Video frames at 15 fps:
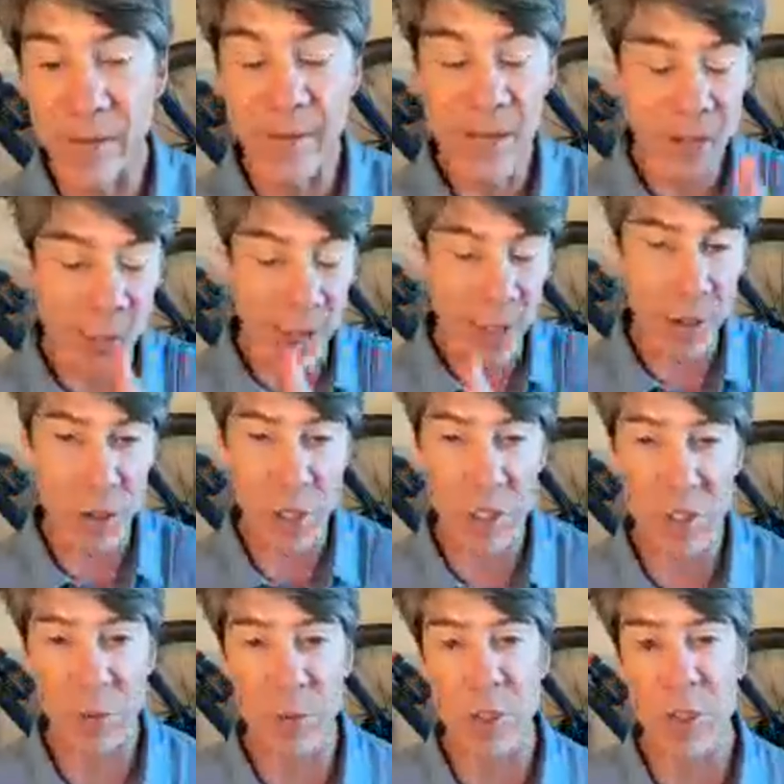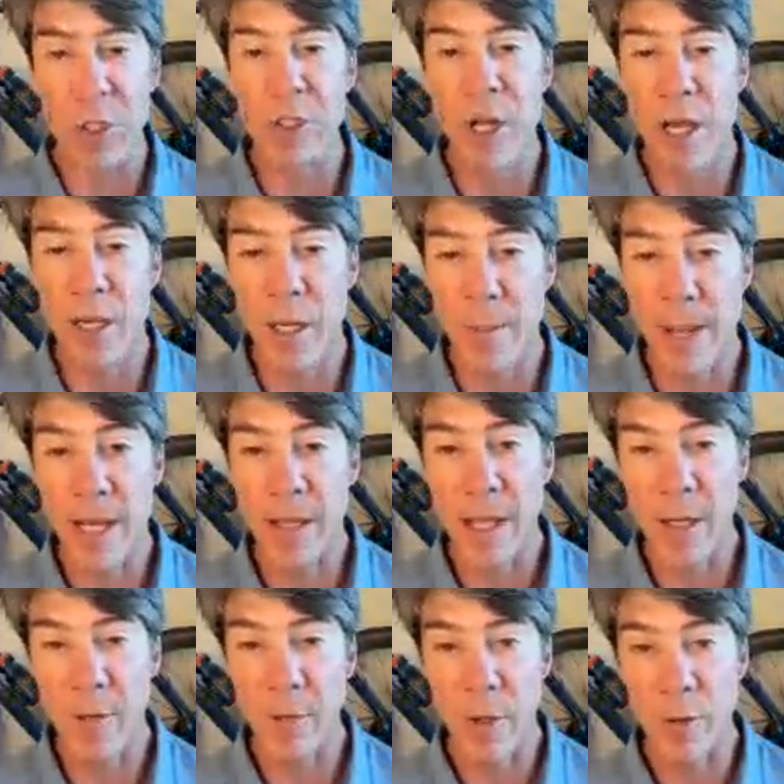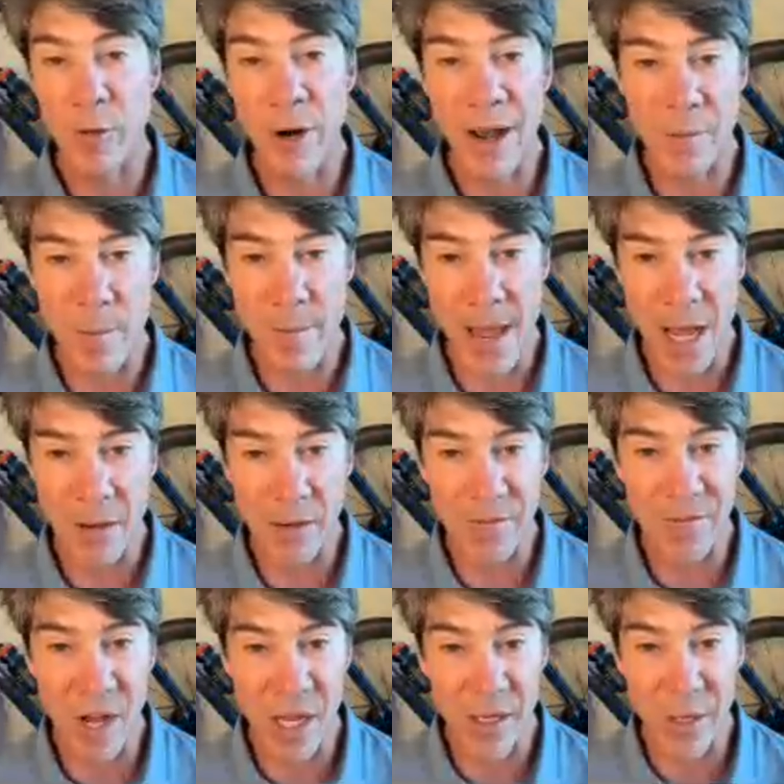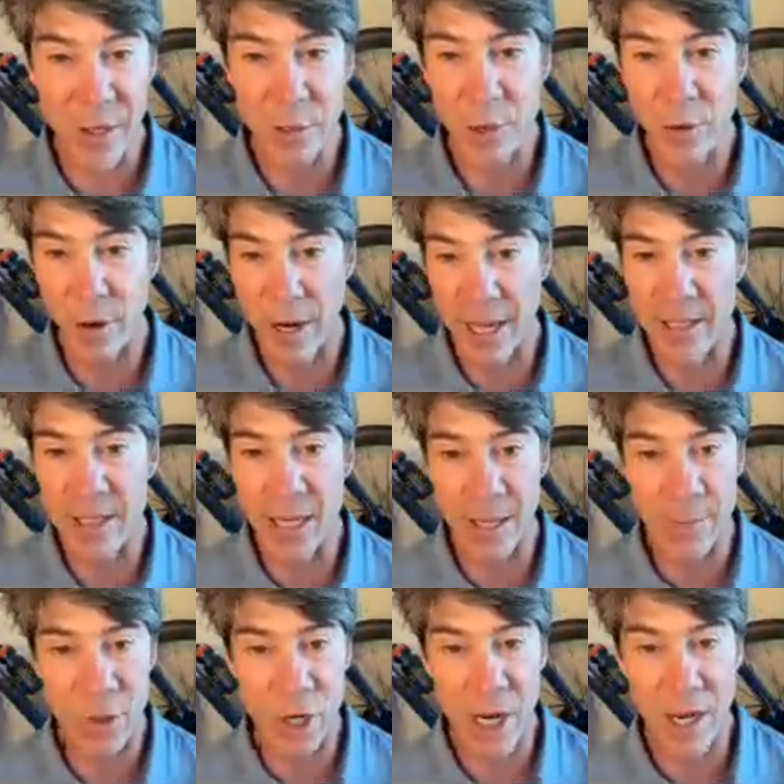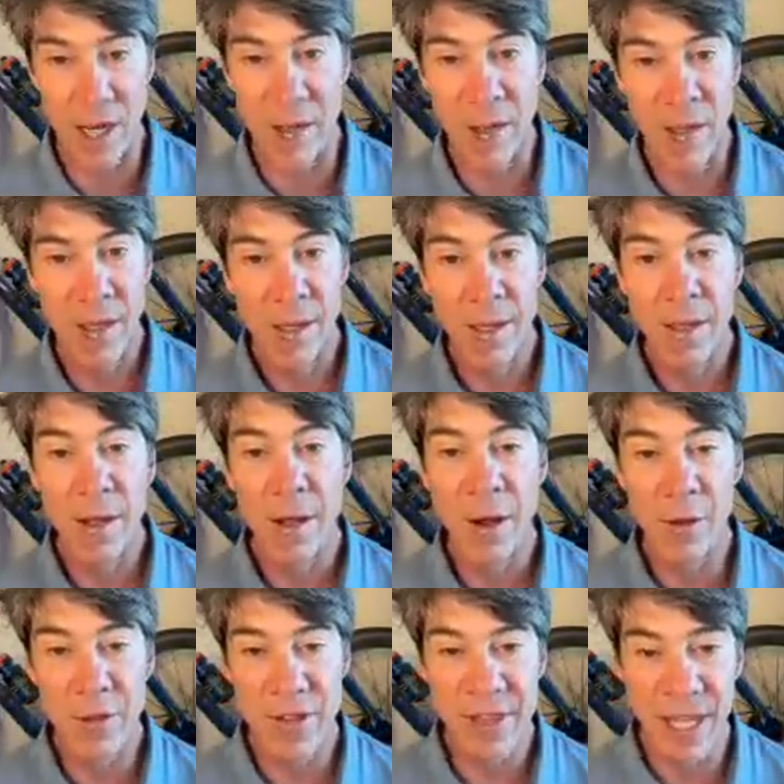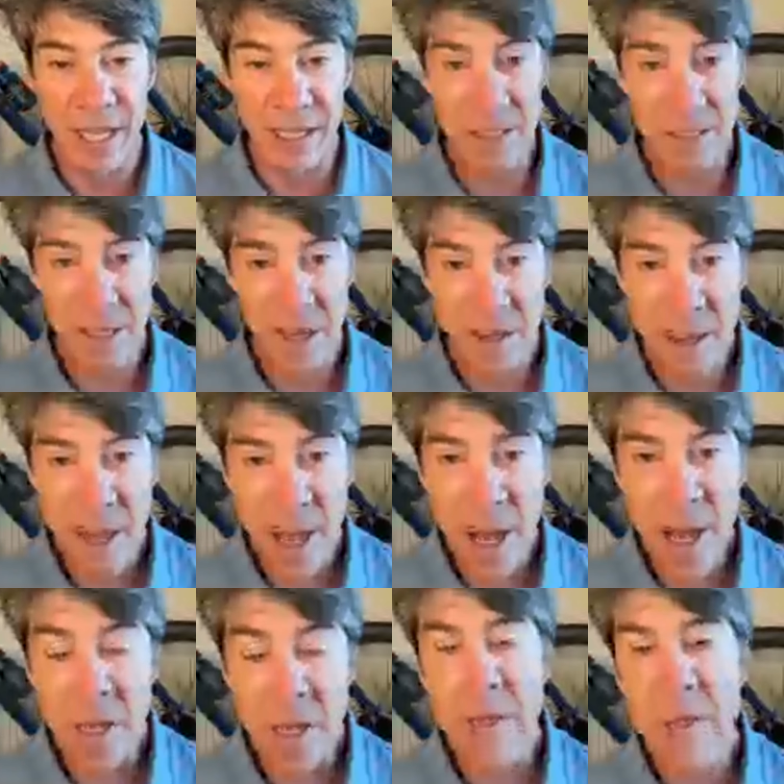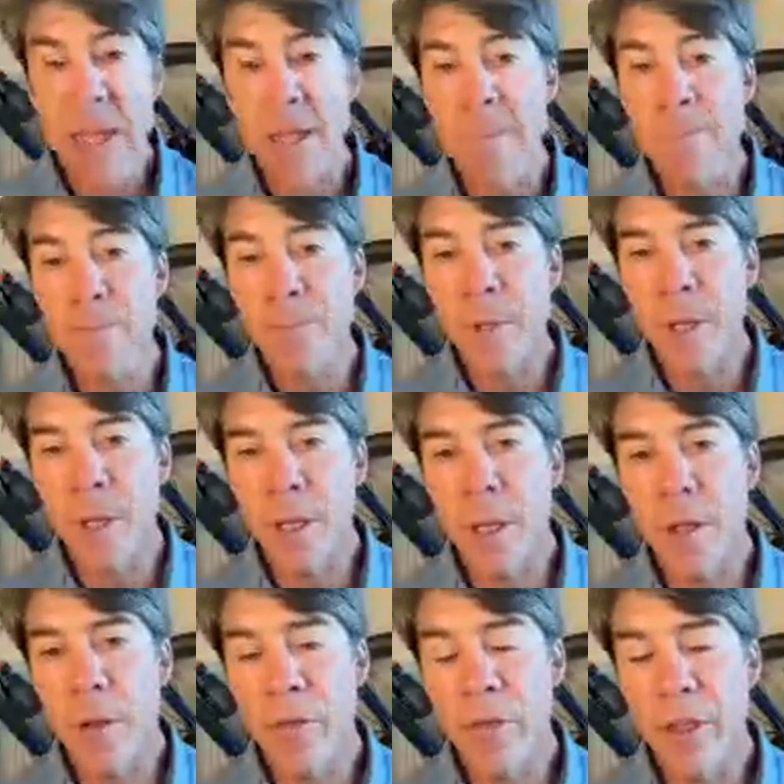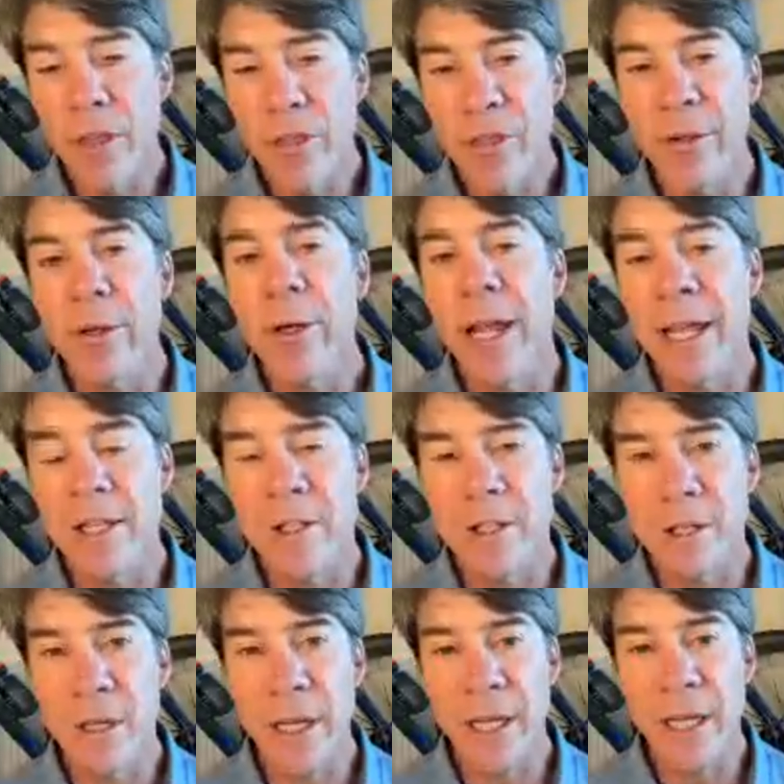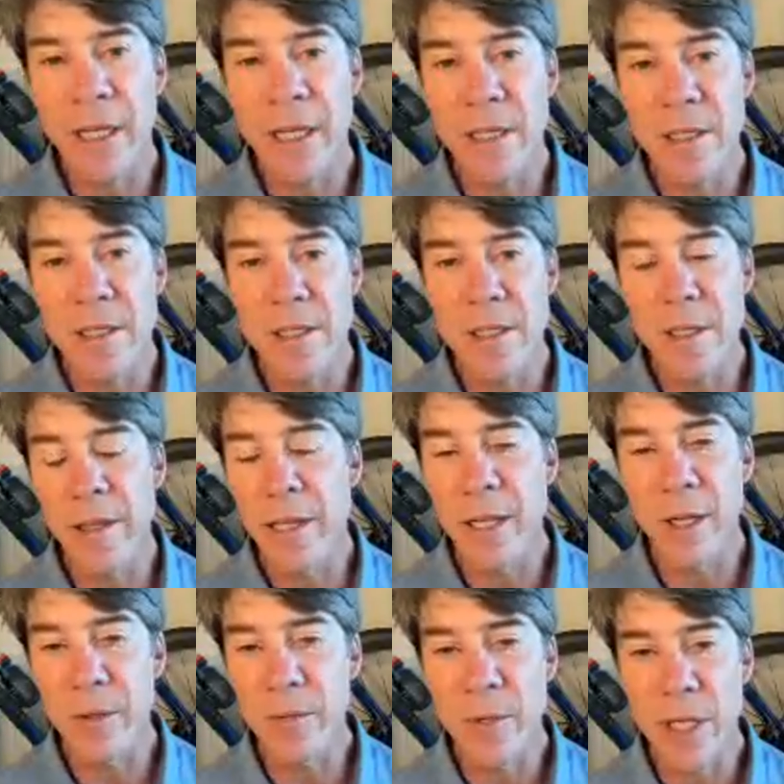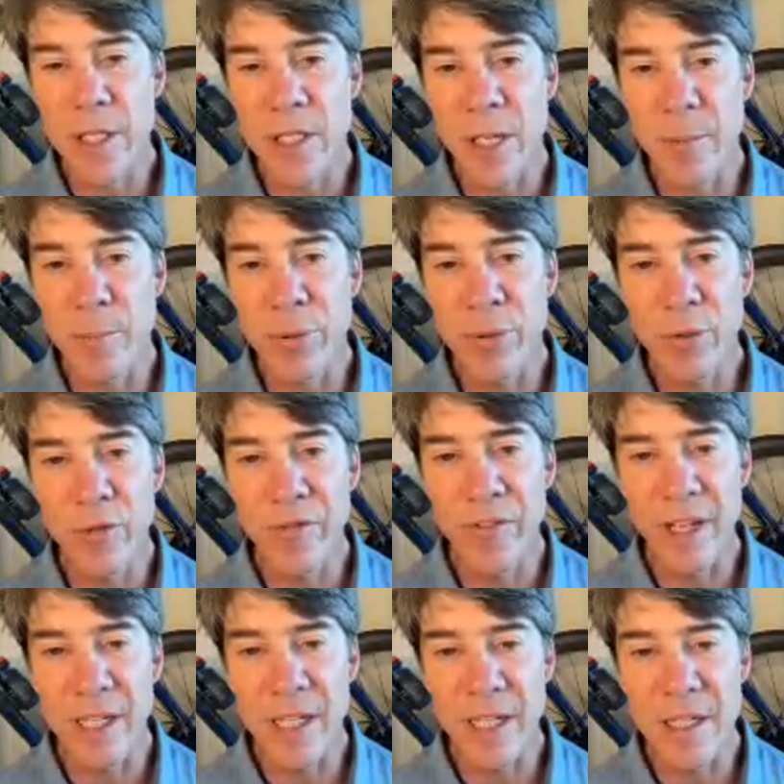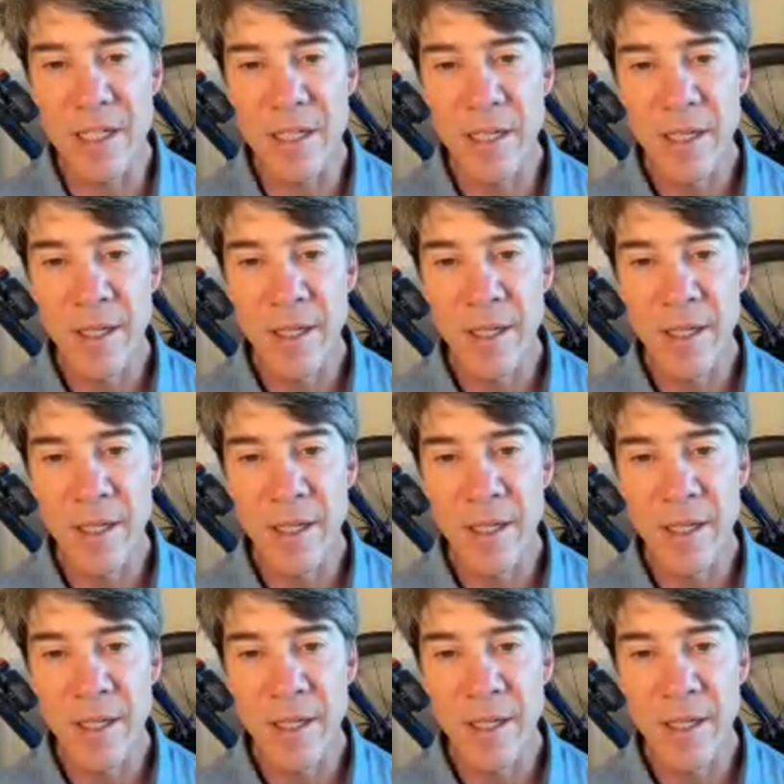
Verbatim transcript: And that's what Justin was just talking about, like Road, Gravel, Mountain, Fondo, Crit, Tom Trial all the things. Uh, and then the third answer is, you know, it's improve fitness